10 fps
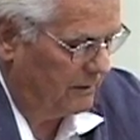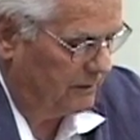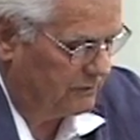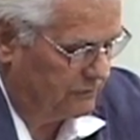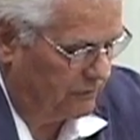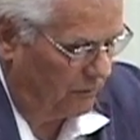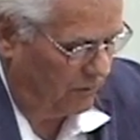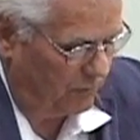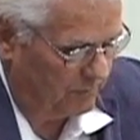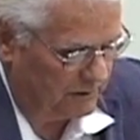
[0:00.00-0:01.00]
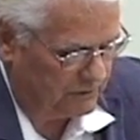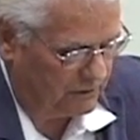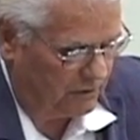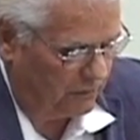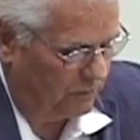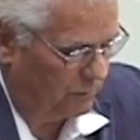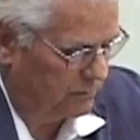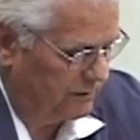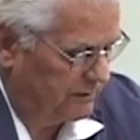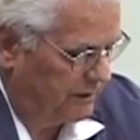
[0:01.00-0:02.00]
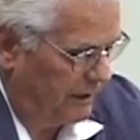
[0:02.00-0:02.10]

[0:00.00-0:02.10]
The storm is cold and